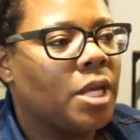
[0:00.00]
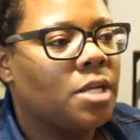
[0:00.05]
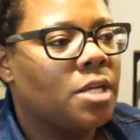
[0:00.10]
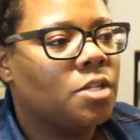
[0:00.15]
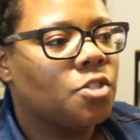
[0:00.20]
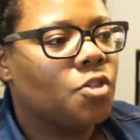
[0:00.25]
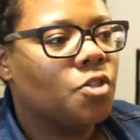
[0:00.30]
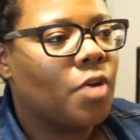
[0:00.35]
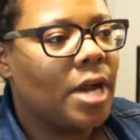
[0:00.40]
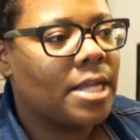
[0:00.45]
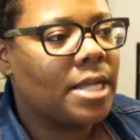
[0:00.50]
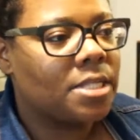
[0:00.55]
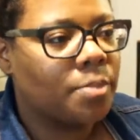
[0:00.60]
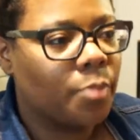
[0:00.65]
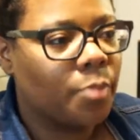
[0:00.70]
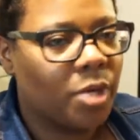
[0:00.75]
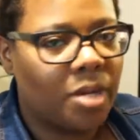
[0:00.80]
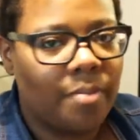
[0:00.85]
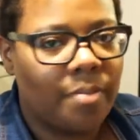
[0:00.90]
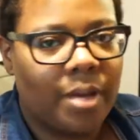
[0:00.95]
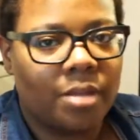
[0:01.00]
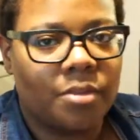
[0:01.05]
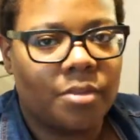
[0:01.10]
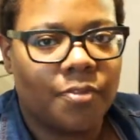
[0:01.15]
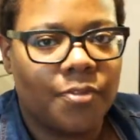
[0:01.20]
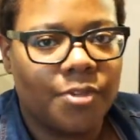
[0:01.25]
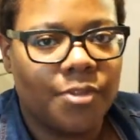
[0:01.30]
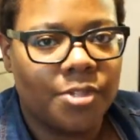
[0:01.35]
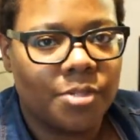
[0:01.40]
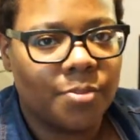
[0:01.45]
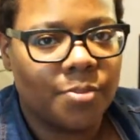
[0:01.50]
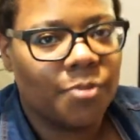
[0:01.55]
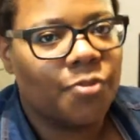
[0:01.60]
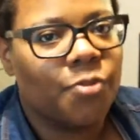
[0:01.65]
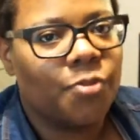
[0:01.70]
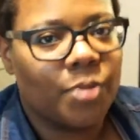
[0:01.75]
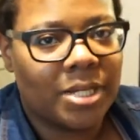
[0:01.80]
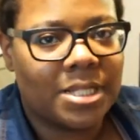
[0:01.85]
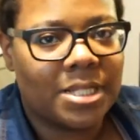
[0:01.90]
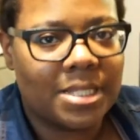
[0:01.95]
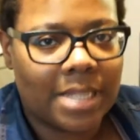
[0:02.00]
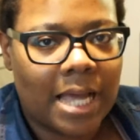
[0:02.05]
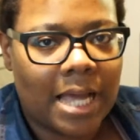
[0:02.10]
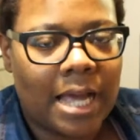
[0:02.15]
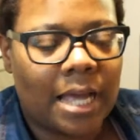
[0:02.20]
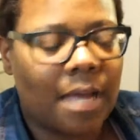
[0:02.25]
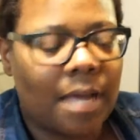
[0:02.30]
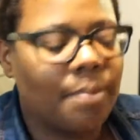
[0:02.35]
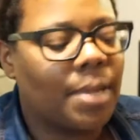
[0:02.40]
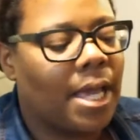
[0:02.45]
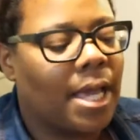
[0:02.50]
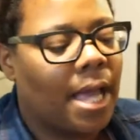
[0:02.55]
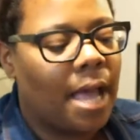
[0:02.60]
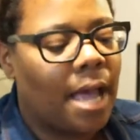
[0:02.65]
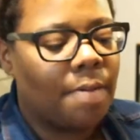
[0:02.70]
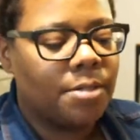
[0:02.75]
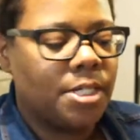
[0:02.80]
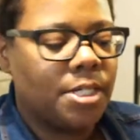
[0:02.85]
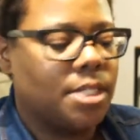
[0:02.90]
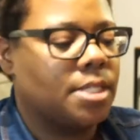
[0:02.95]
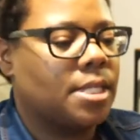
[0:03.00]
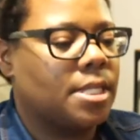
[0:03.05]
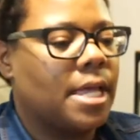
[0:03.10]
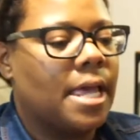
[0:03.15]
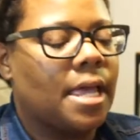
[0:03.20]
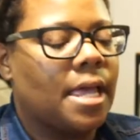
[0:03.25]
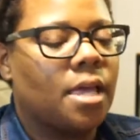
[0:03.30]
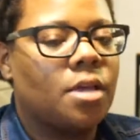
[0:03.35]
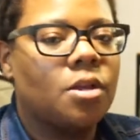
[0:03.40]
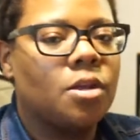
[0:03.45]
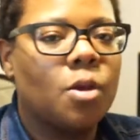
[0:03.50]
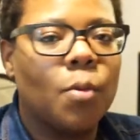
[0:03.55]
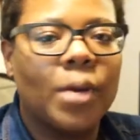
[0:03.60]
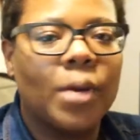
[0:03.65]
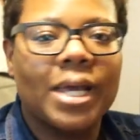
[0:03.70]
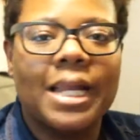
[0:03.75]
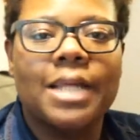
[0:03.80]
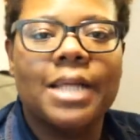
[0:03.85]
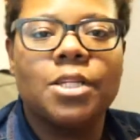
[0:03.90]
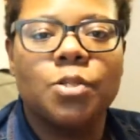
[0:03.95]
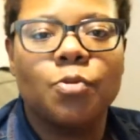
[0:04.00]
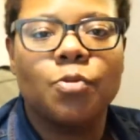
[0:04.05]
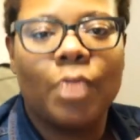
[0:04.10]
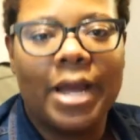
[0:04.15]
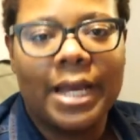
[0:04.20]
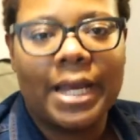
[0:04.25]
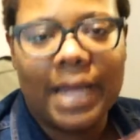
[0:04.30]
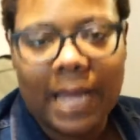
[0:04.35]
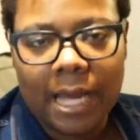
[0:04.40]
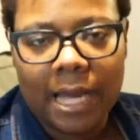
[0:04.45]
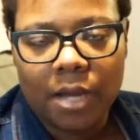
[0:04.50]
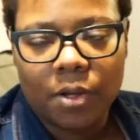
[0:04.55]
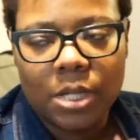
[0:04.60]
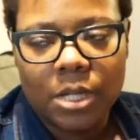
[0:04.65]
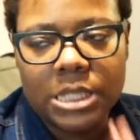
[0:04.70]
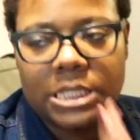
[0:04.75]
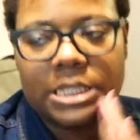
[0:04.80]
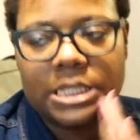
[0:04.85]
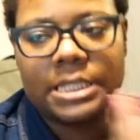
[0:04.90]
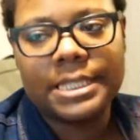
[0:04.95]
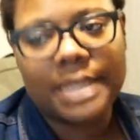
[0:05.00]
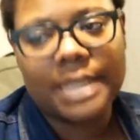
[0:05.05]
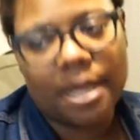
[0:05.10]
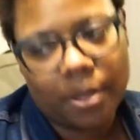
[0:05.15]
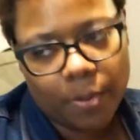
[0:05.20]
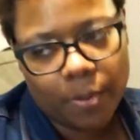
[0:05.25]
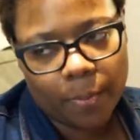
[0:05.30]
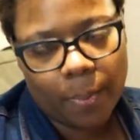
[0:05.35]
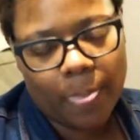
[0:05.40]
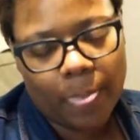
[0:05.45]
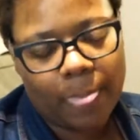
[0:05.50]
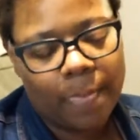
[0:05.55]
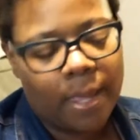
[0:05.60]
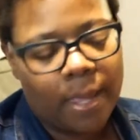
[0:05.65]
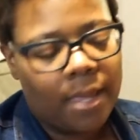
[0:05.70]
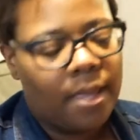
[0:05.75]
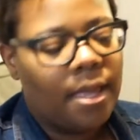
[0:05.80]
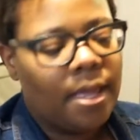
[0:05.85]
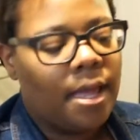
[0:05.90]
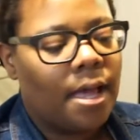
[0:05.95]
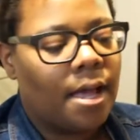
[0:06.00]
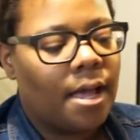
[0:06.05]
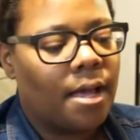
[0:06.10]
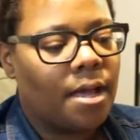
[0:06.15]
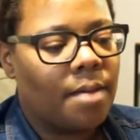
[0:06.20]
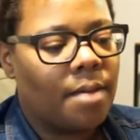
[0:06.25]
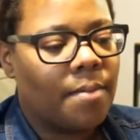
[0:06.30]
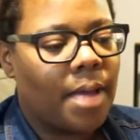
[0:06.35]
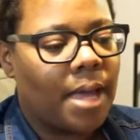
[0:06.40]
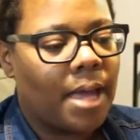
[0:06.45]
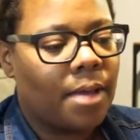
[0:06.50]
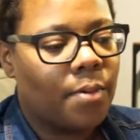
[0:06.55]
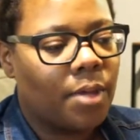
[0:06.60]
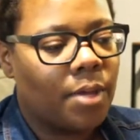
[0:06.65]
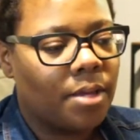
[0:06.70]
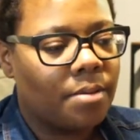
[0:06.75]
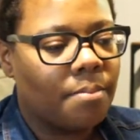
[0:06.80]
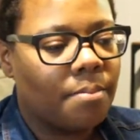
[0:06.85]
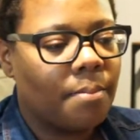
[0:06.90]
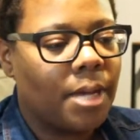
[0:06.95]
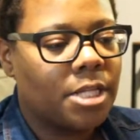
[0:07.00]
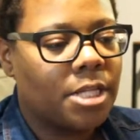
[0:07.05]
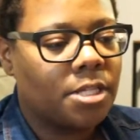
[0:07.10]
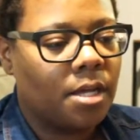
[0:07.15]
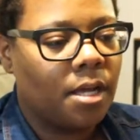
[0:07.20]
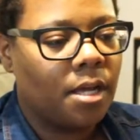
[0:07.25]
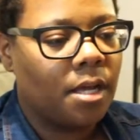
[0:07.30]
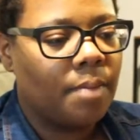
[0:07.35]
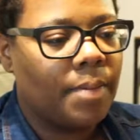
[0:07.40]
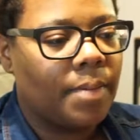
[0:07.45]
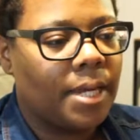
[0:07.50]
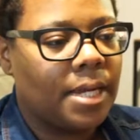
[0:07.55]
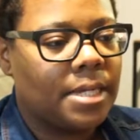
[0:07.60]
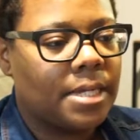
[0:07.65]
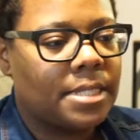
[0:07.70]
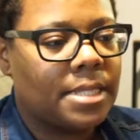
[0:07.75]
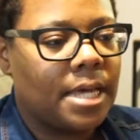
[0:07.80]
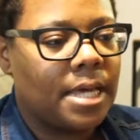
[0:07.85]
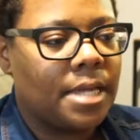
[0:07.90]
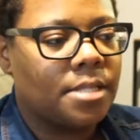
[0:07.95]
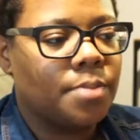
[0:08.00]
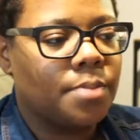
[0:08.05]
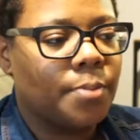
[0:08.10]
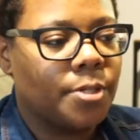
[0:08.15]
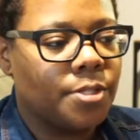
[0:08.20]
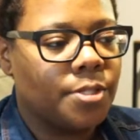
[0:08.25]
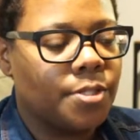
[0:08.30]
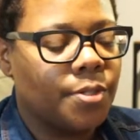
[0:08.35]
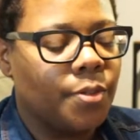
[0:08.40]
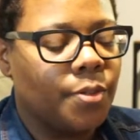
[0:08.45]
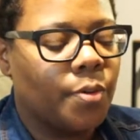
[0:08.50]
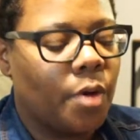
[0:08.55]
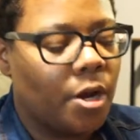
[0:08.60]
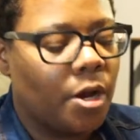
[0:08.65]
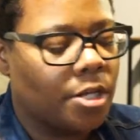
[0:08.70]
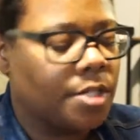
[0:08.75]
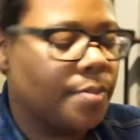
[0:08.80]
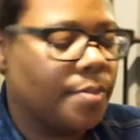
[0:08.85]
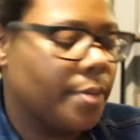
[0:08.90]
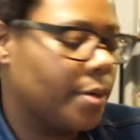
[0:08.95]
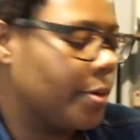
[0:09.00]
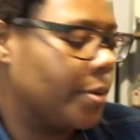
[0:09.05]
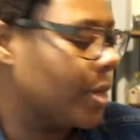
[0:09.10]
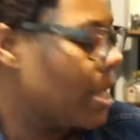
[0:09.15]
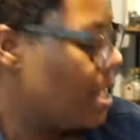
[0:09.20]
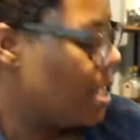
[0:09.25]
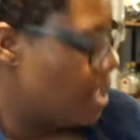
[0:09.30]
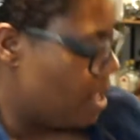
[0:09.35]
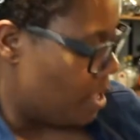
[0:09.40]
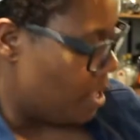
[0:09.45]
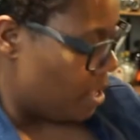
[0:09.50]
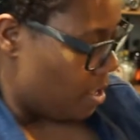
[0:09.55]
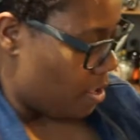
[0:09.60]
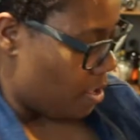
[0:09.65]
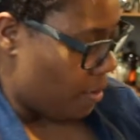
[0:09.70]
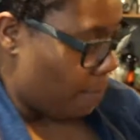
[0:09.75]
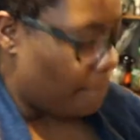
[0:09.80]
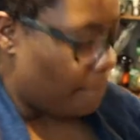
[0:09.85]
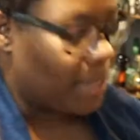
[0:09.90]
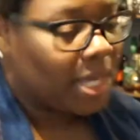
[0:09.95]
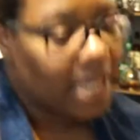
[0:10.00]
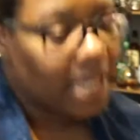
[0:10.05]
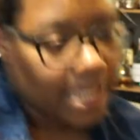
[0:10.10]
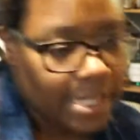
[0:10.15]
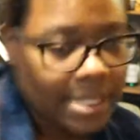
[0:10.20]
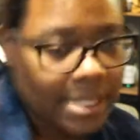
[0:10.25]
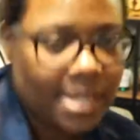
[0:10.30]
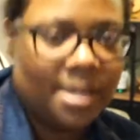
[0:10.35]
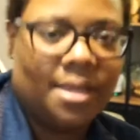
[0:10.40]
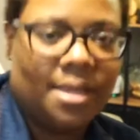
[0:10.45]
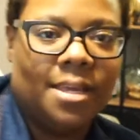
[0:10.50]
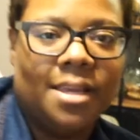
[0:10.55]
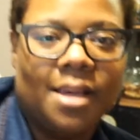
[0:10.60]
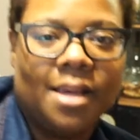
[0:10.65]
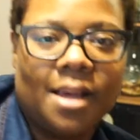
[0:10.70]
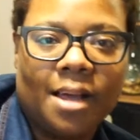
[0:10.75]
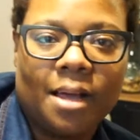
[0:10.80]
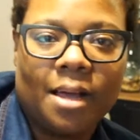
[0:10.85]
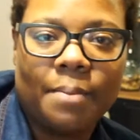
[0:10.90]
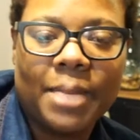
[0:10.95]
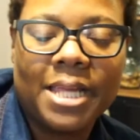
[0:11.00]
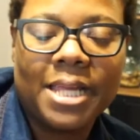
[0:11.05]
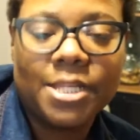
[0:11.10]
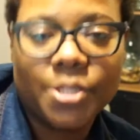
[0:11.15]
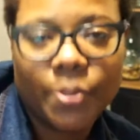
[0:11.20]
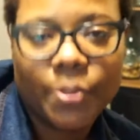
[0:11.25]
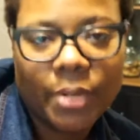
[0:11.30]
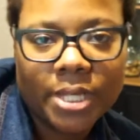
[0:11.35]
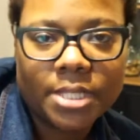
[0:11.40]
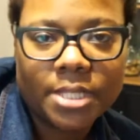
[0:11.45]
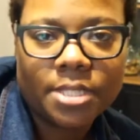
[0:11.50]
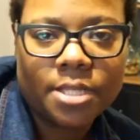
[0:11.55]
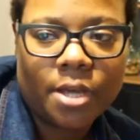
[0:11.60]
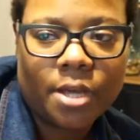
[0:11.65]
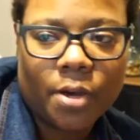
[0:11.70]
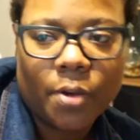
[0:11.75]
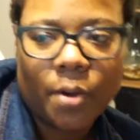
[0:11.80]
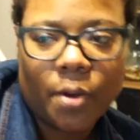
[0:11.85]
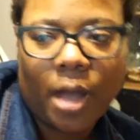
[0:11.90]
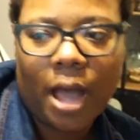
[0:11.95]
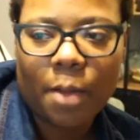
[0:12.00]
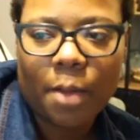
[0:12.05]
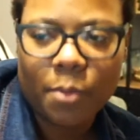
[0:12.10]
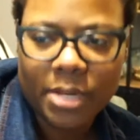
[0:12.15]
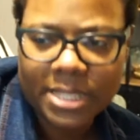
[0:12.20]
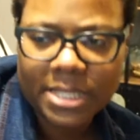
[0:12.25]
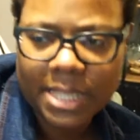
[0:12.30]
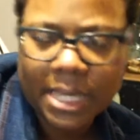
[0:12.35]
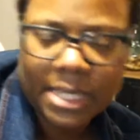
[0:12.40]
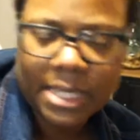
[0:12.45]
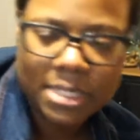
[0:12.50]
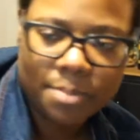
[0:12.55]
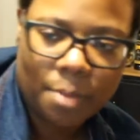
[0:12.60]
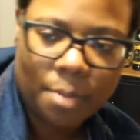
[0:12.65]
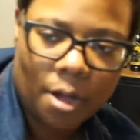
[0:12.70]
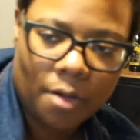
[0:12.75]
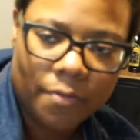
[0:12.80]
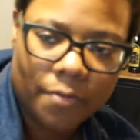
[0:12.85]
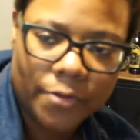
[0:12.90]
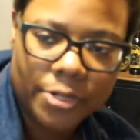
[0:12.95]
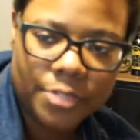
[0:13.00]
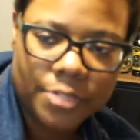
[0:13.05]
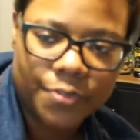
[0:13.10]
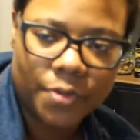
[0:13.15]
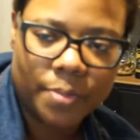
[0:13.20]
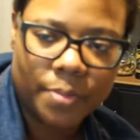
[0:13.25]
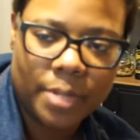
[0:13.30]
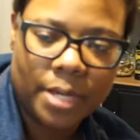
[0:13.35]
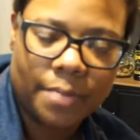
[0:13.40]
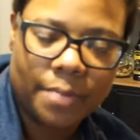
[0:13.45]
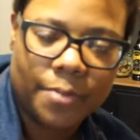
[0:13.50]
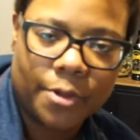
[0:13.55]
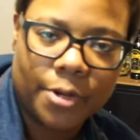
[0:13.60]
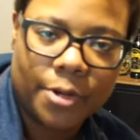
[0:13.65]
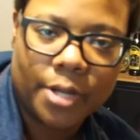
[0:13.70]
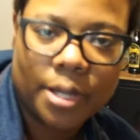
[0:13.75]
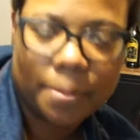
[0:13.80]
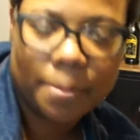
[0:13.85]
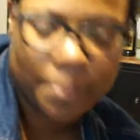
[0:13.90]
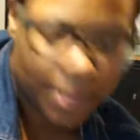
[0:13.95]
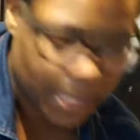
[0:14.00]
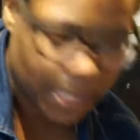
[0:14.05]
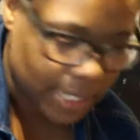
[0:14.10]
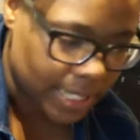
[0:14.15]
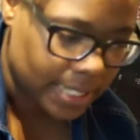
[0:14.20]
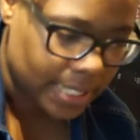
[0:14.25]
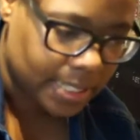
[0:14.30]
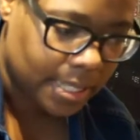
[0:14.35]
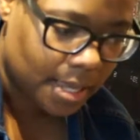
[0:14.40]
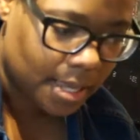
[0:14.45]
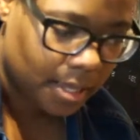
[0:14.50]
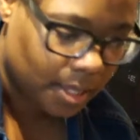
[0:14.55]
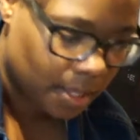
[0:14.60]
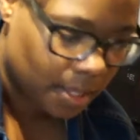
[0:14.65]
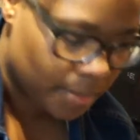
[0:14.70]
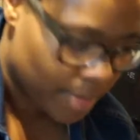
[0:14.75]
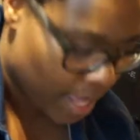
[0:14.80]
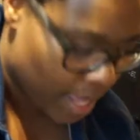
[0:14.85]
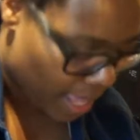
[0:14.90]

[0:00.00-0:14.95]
trying to bring about the future before it's time. Like I was just like, you know, what can I do right now? So um, I quit my job and I decided to pursue RG mode. But um, in doing so, I was getting some offers from other companies um,